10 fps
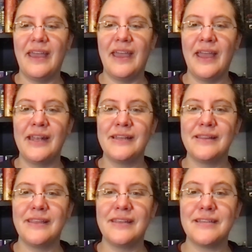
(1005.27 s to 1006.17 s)
And
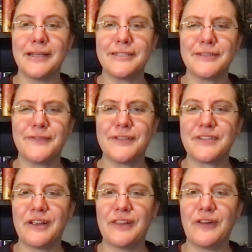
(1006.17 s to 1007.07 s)
the tigers at first
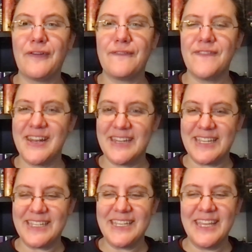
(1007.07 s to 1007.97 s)
are a little
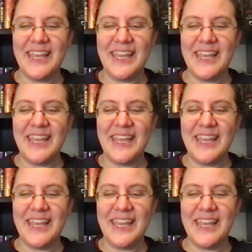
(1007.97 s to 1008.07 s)
offended.